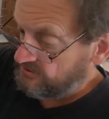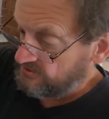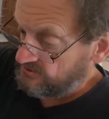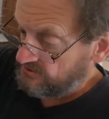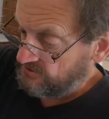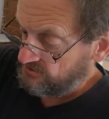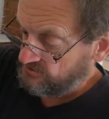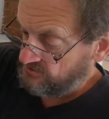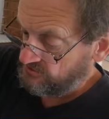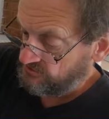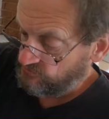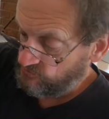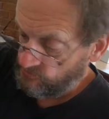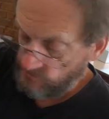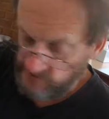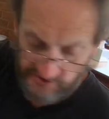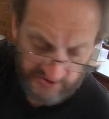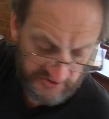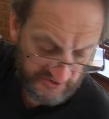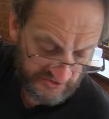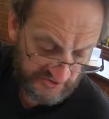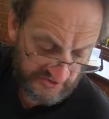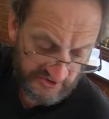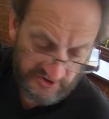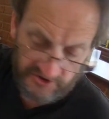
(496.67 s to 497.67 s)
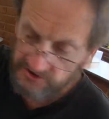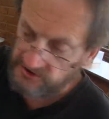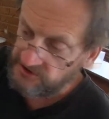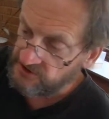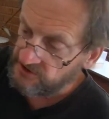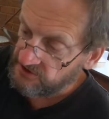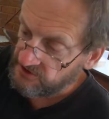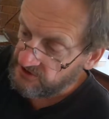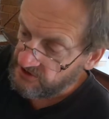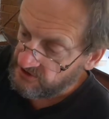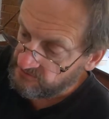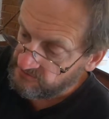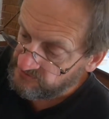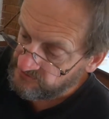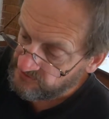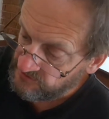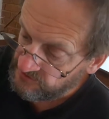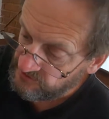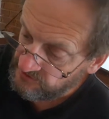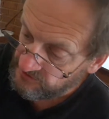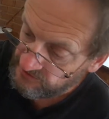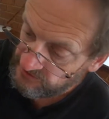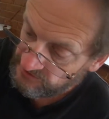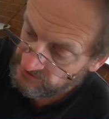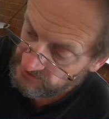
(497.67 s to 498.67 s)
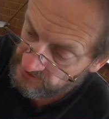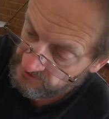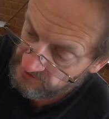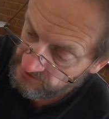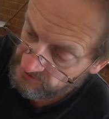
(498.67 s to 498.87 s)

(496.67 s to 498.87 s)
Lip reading: This is where the stitching comes into